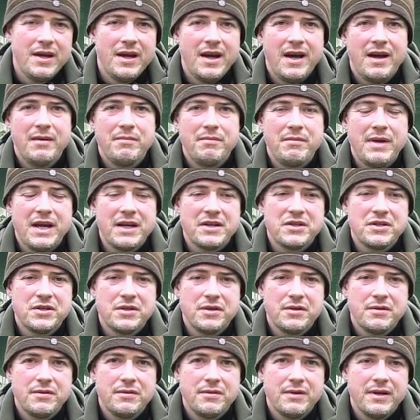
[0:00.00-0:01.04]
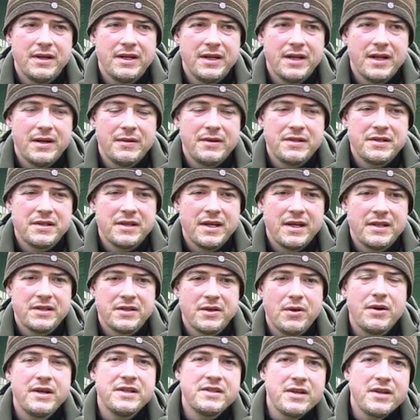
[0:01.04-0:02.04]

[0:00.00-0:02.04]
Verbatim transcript: And make sure, you know, he's got